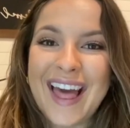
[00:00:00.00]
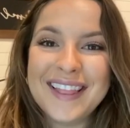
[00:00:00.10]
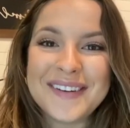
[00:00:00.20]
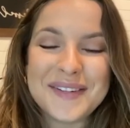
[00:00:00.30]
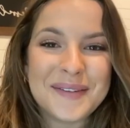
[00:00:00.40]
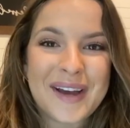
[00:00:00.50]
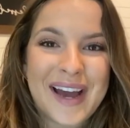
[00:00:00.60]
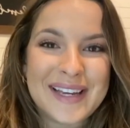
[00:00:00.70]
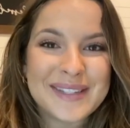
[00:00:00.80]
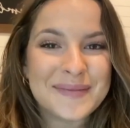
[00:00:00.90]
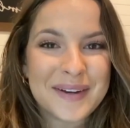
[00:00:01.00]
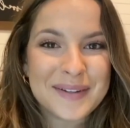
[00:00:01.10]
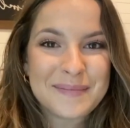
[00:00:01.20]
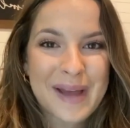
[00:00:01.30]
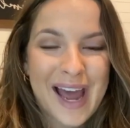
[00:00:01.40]
Hello you guys,
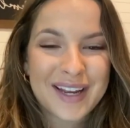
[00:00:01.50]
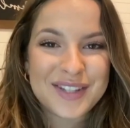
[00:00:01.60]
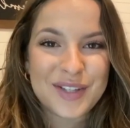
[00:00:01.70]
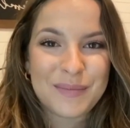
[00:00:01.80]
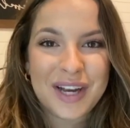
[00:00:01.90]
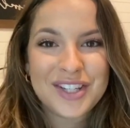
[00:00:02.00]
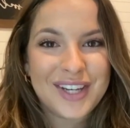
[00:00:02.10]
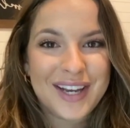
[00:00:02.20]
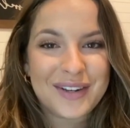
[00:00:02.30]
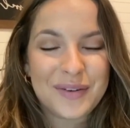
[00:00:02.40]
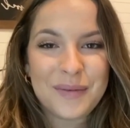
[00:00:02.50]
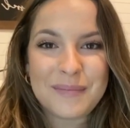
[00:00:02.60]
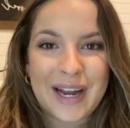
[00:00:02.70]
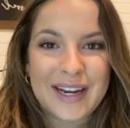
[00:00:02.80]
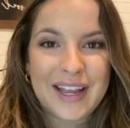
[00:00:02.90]
welcome back to my channel.
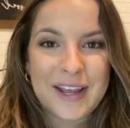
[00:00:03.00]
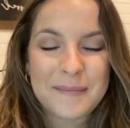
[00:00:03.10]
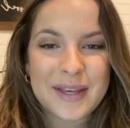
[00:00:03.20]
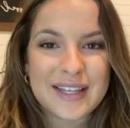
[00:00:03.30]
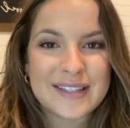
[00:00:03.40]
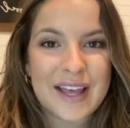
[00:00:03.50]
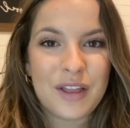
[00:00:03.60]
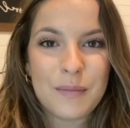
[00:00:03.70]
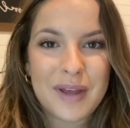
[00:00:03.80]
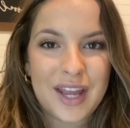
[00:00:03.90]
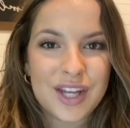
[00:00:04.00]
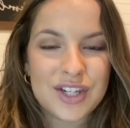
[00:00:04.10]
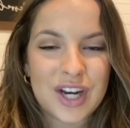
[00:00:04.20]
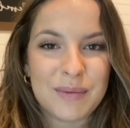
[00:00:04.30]
My name is Ella Paige.